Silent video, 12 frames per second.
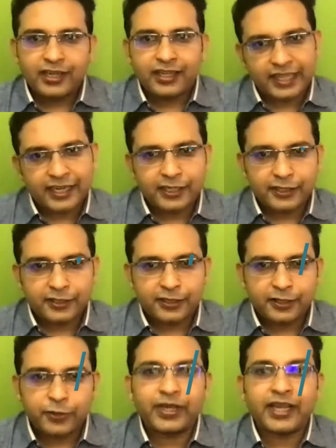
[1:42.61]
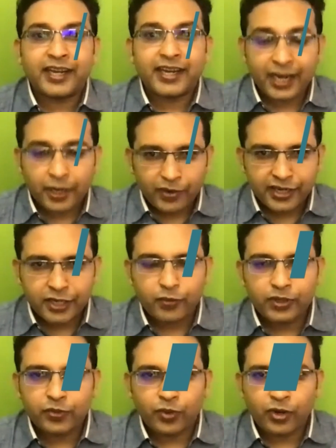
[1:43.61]
that is to get acquainted
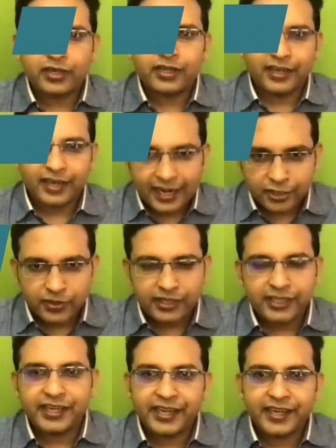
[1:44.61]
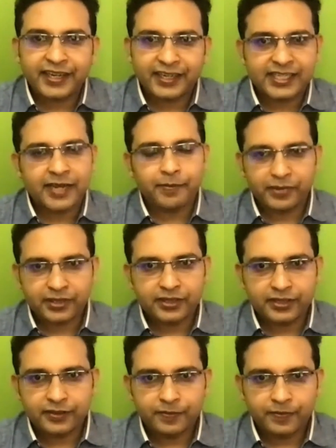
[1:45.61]
with what actually the NEET exam
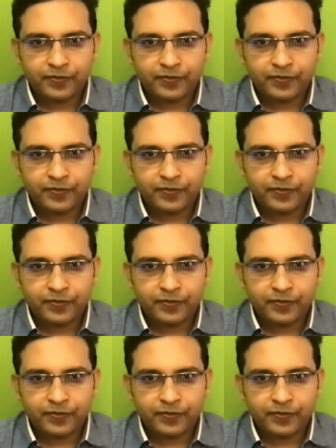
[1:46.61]
is.